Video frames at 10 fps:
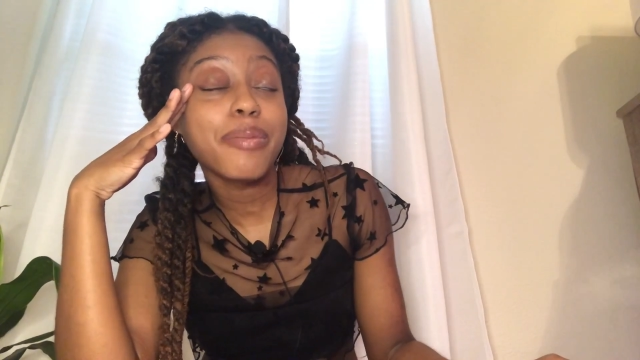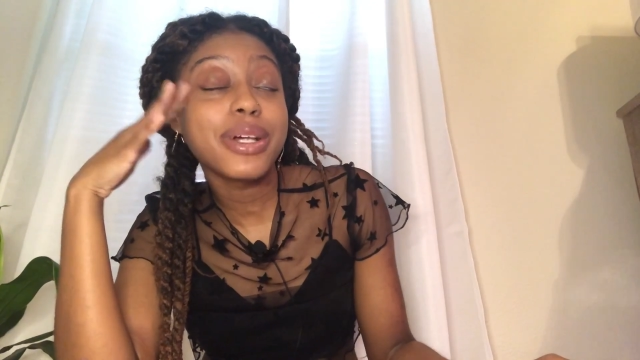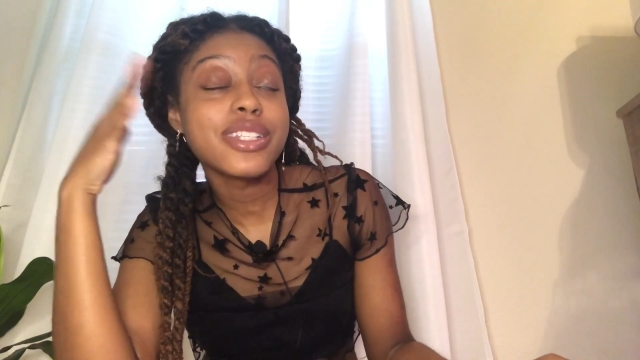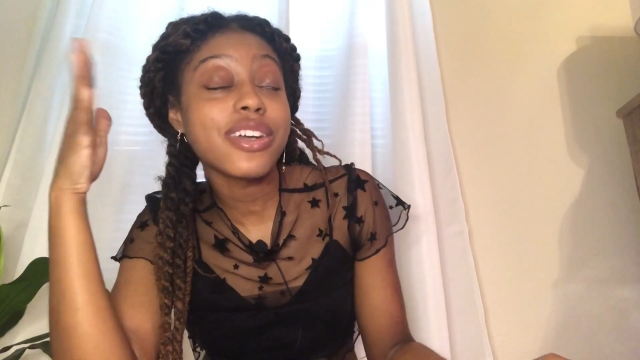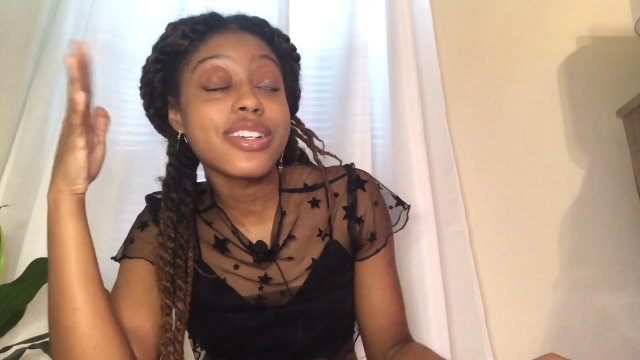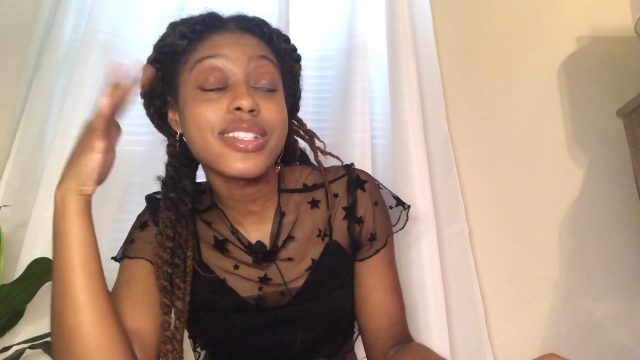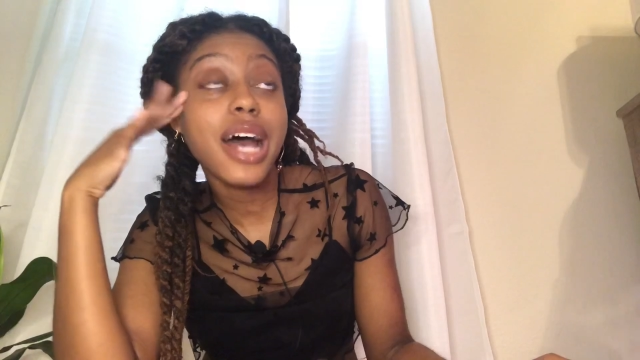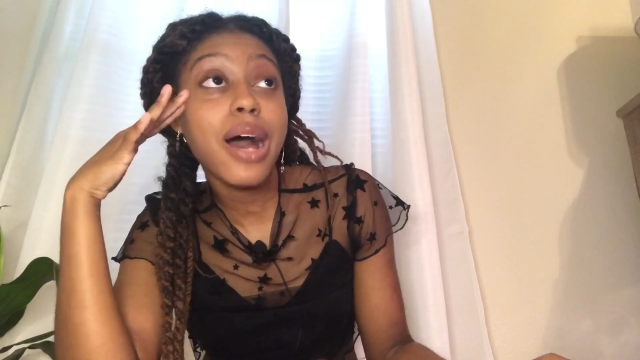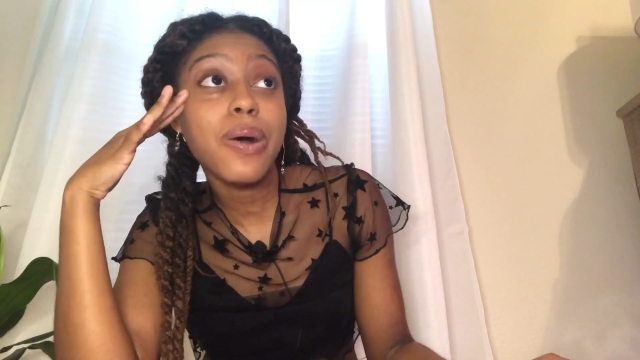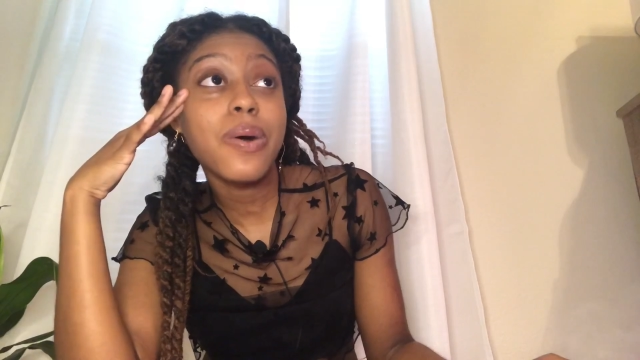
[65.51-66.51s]
but turns
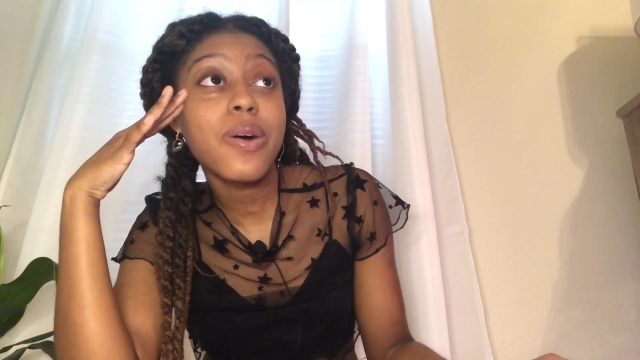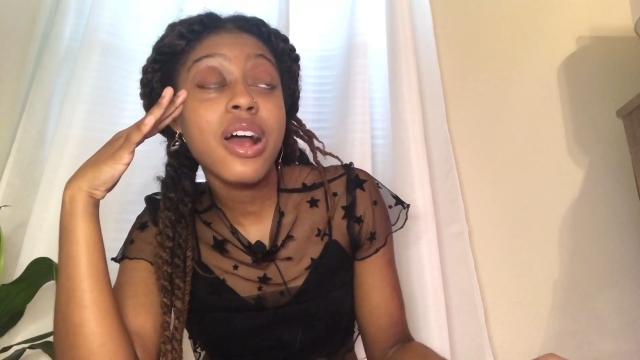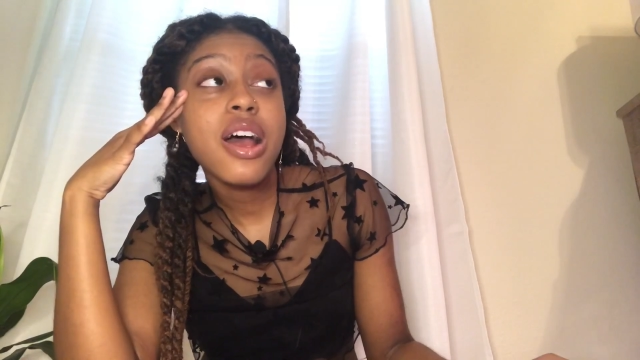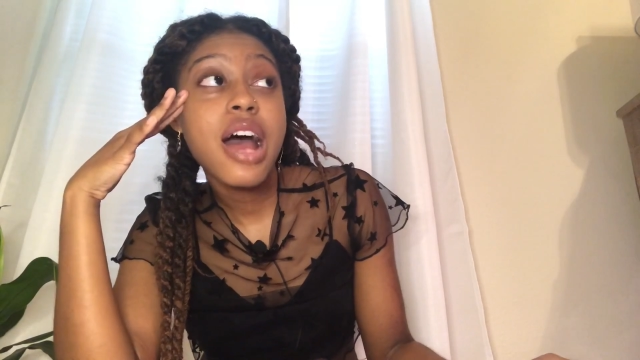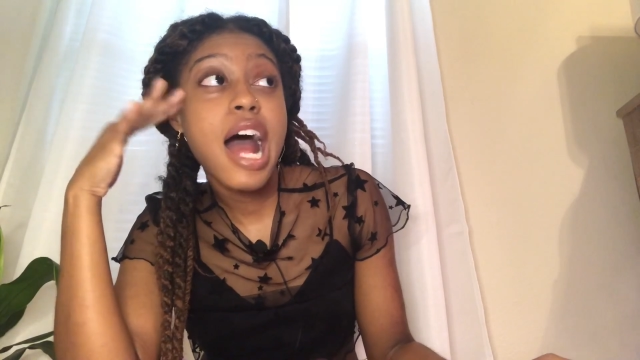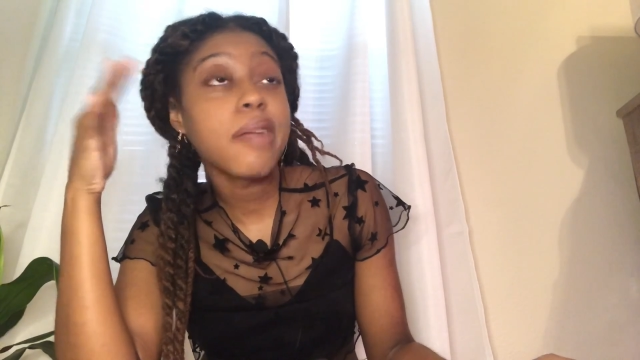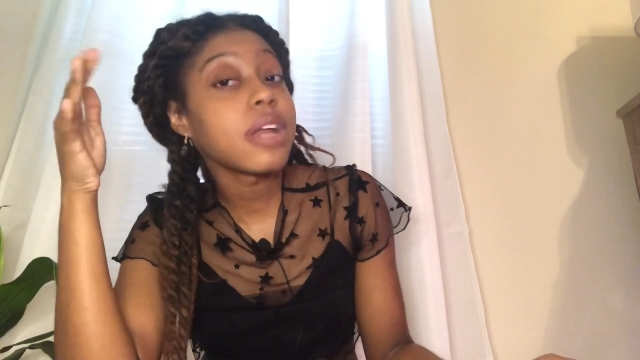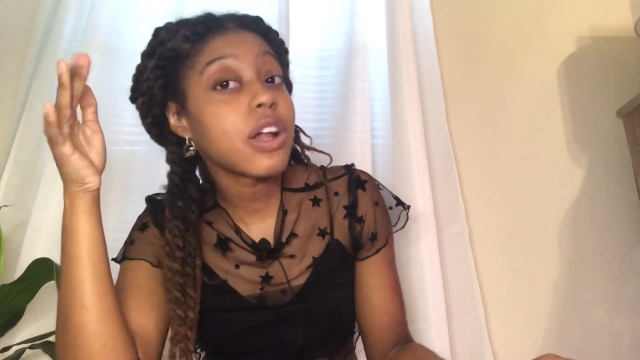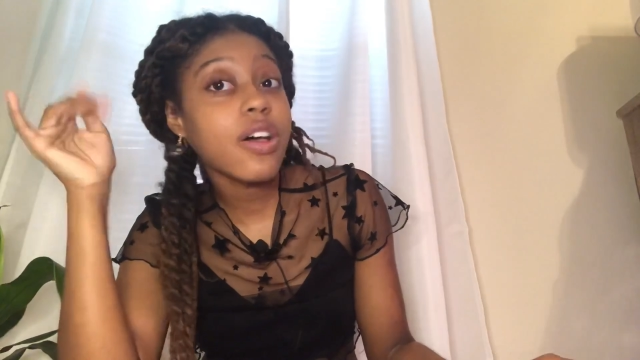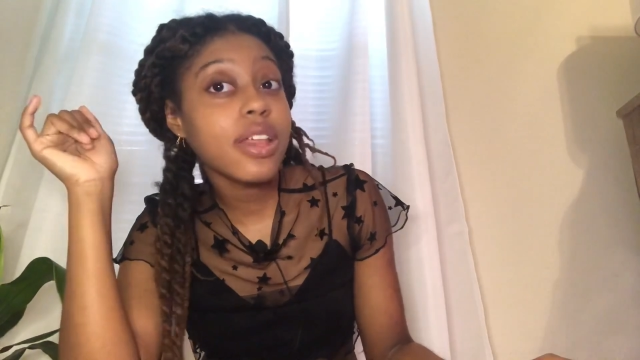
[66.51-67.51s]
out I'm
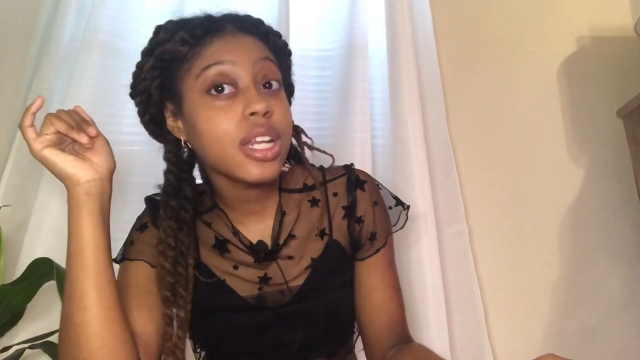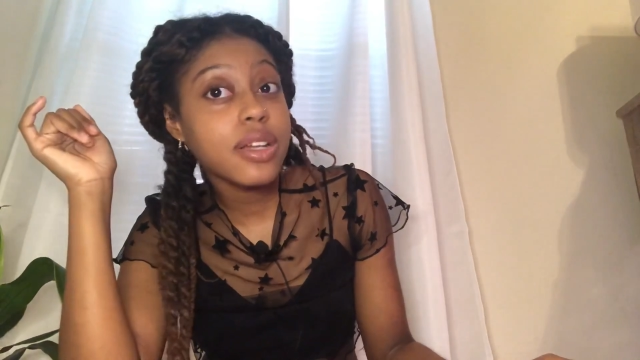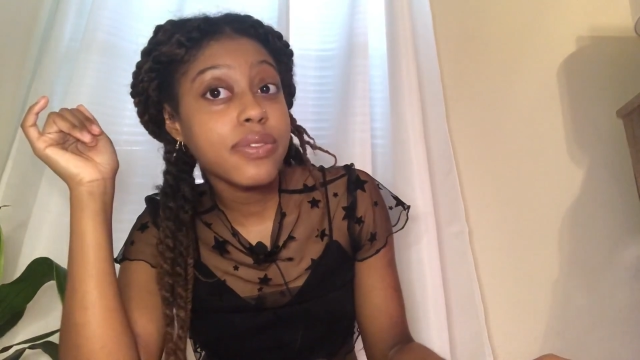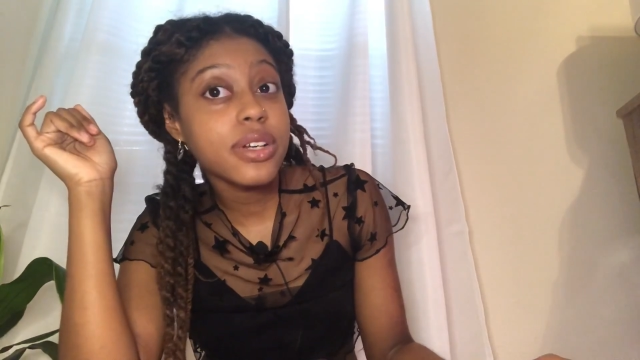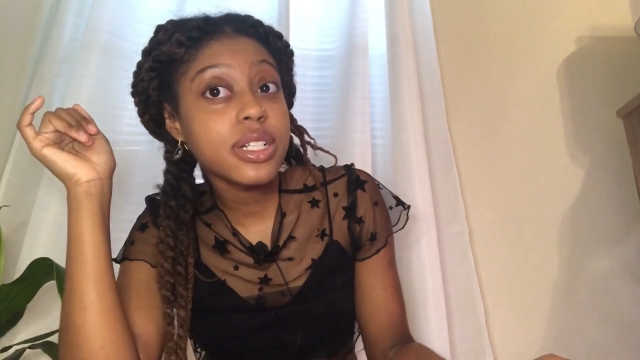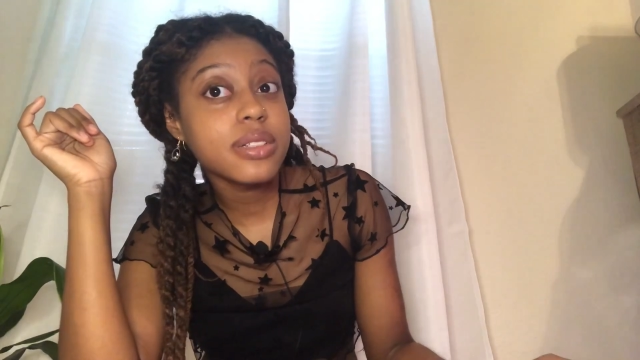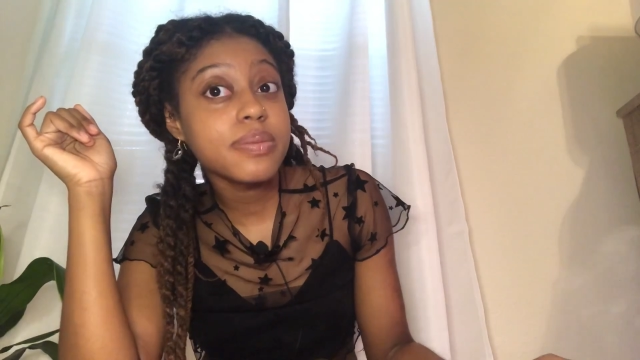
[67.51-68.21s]
not all that different.